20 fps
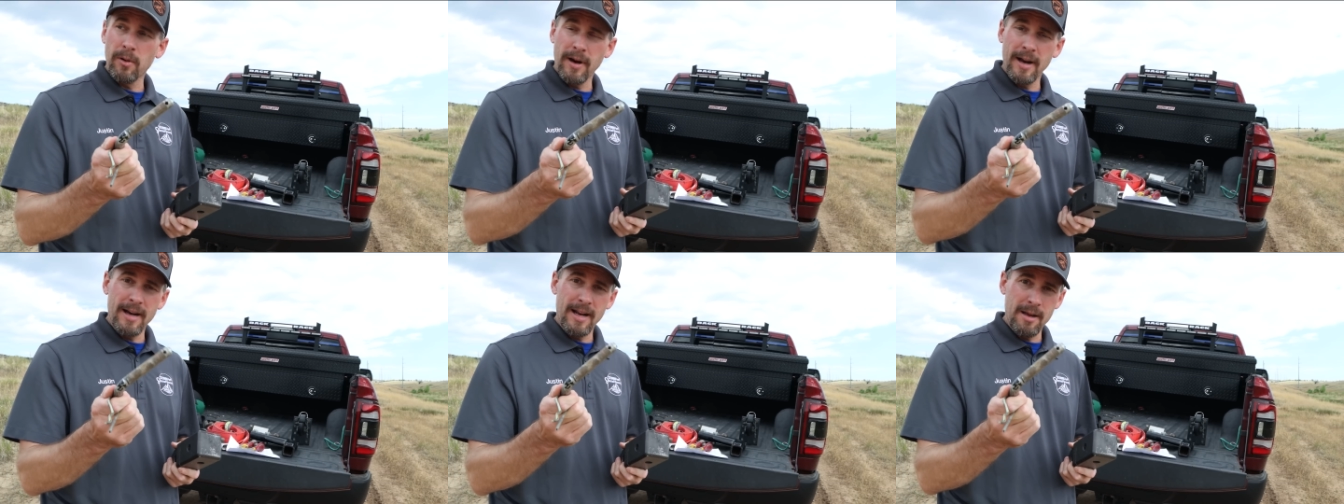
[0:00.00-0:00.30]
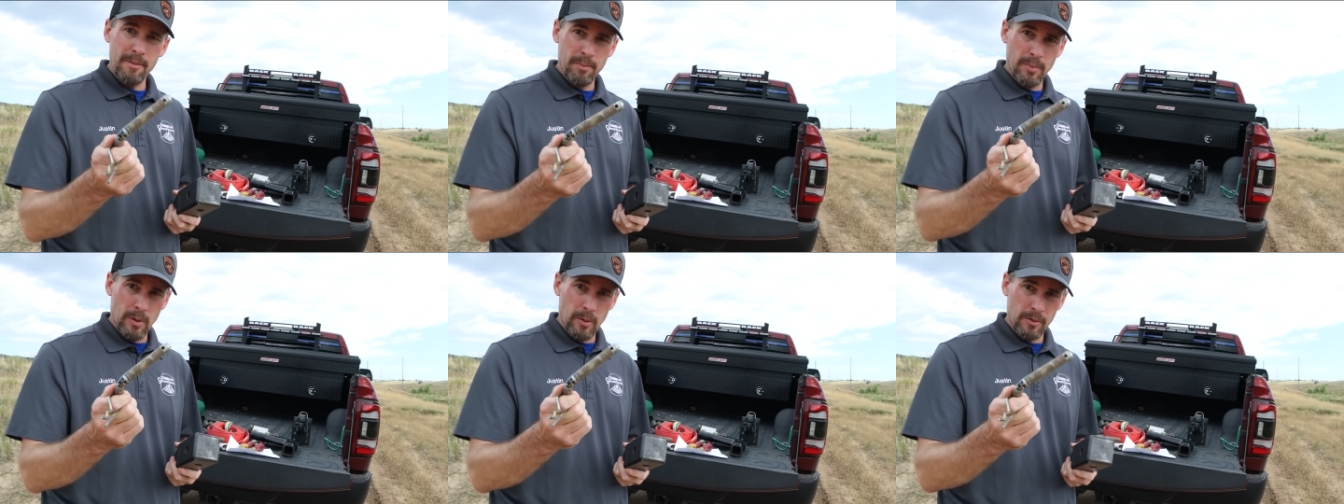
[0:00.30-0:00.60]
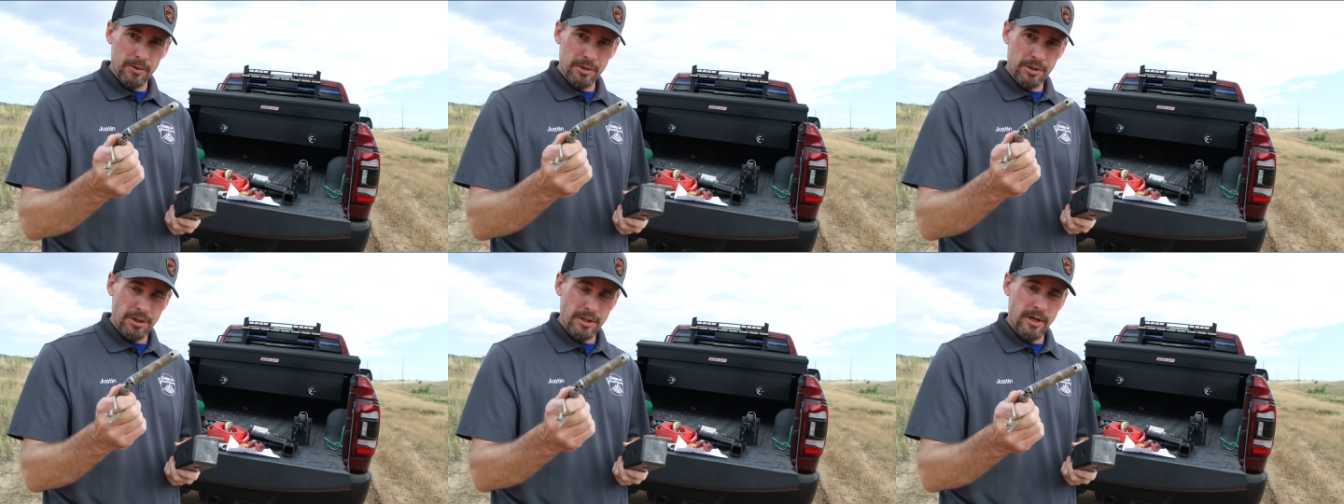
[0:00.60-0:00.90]
Grade 8
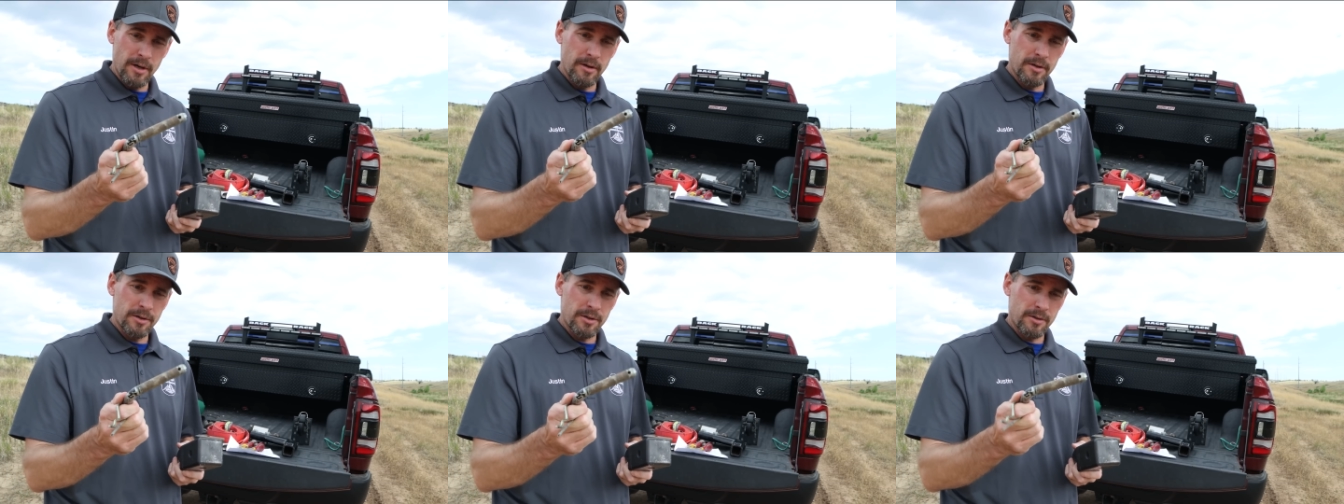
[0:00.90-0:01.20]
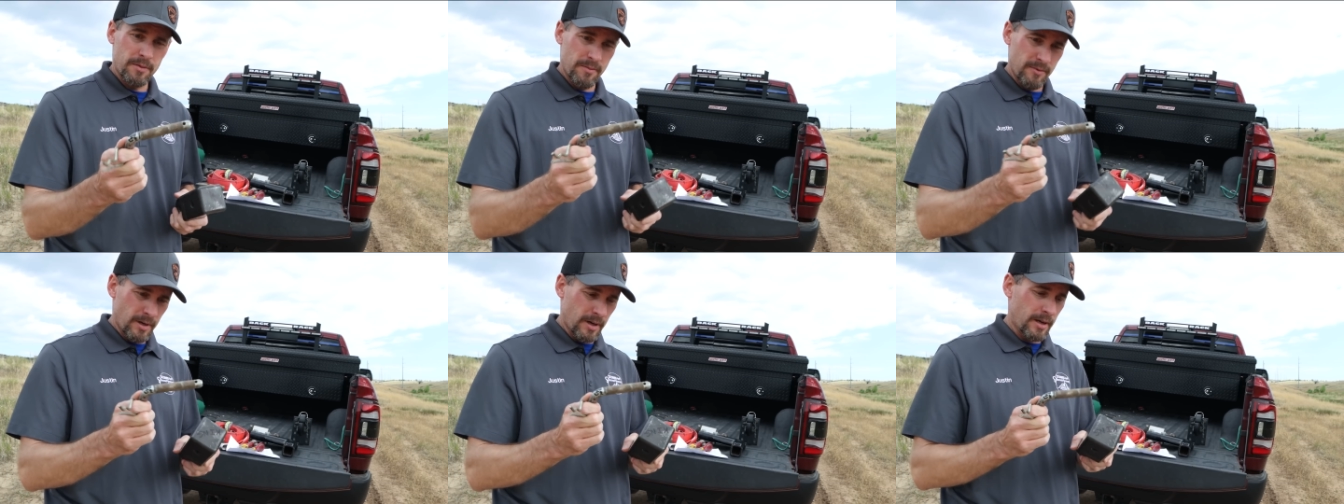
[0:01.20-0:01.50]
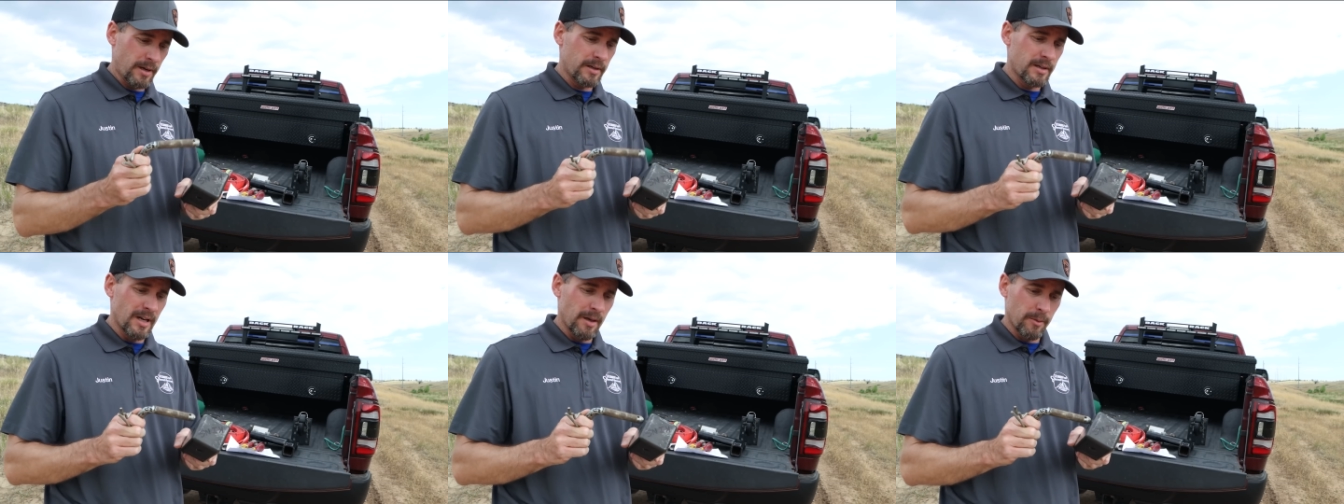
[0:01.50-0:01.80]
bolt shear,
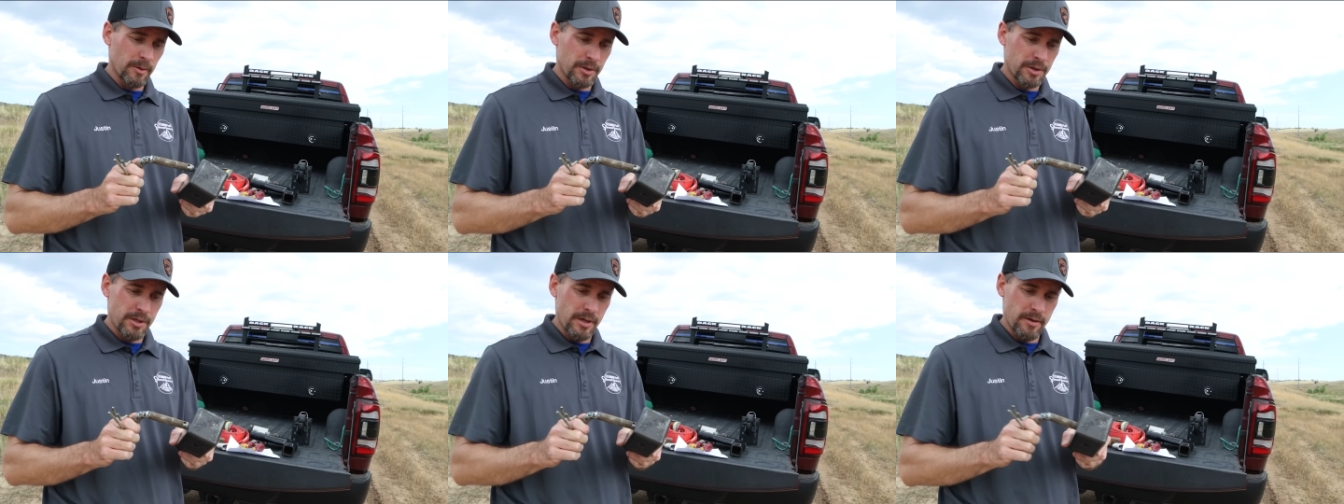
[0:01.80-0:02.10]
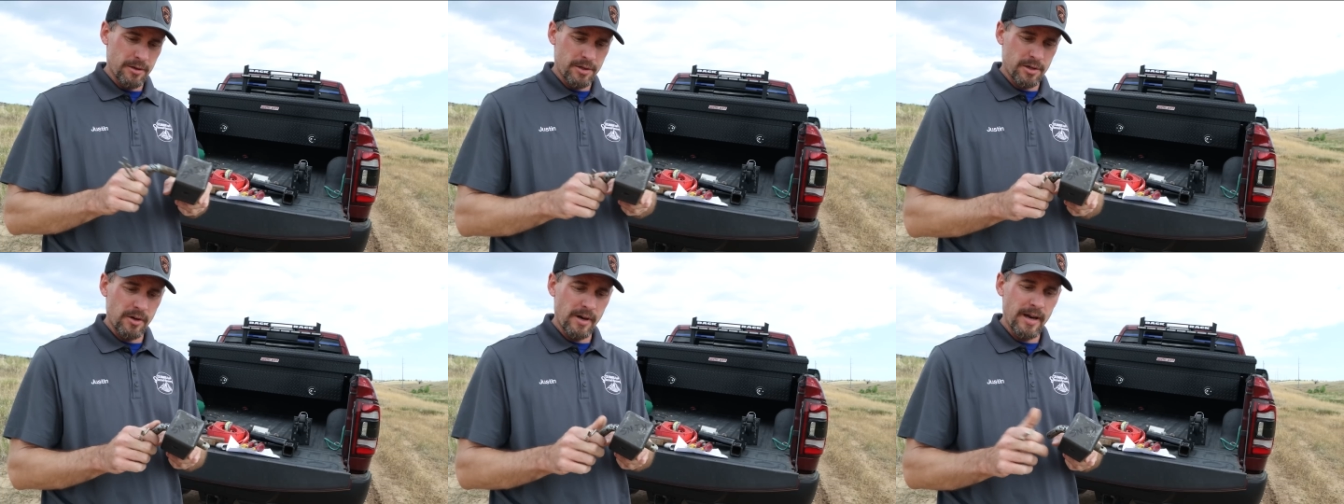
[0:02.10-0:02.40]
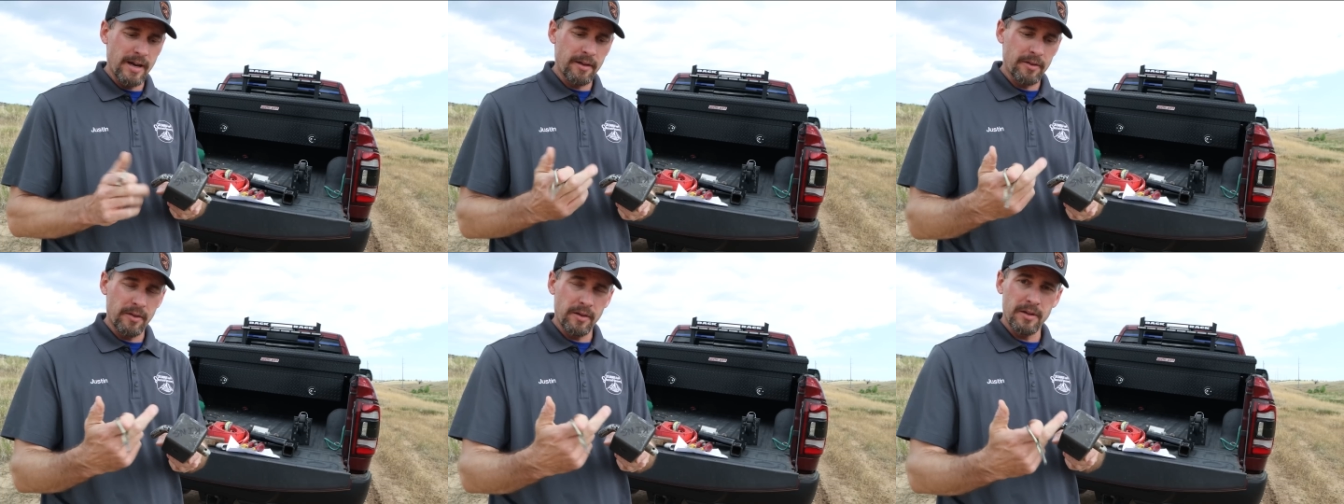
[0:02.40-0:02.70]
double shear
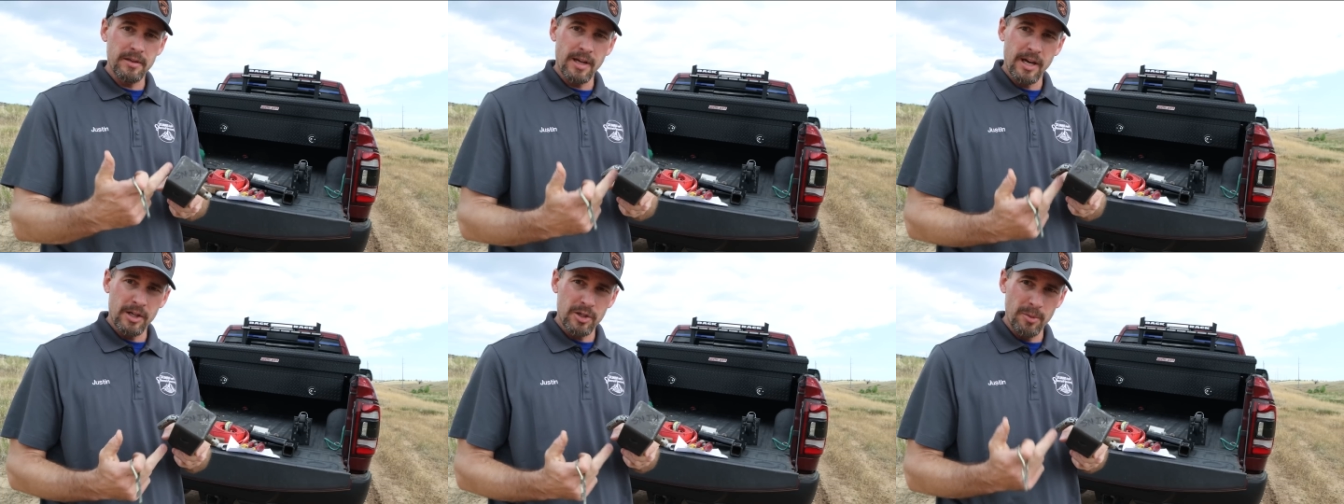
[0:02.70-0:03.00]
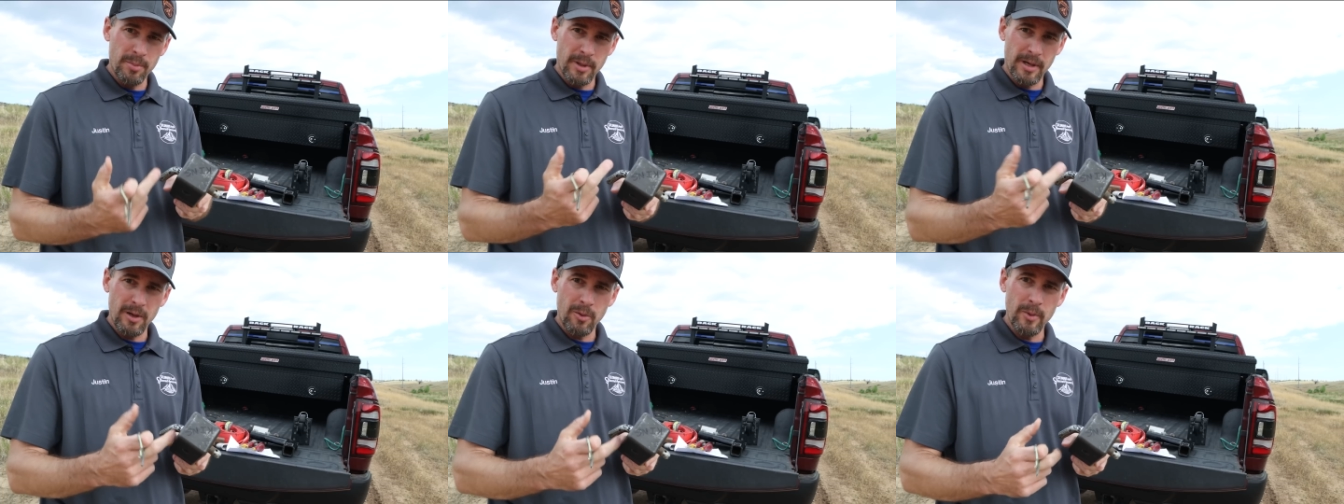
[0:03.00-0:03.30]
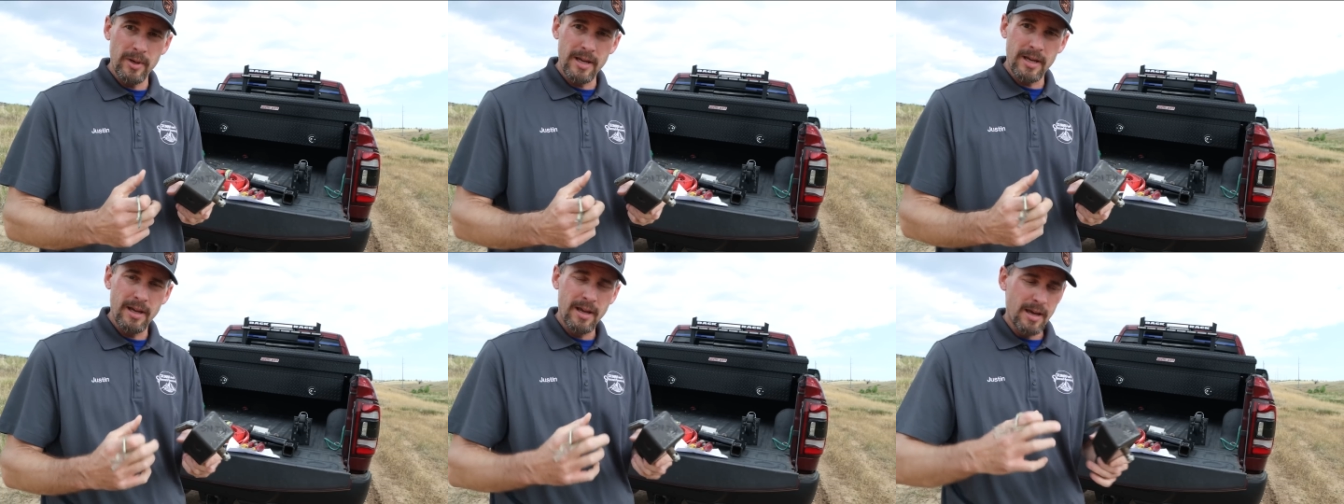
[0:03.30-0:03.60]
strength is actually pretty
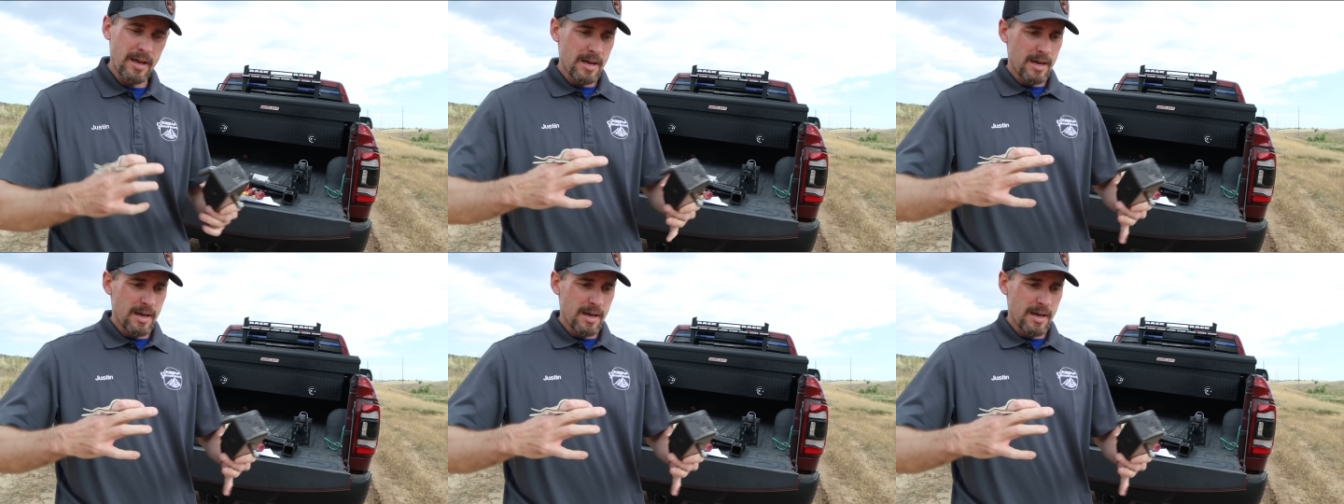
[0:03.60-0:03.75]
weak.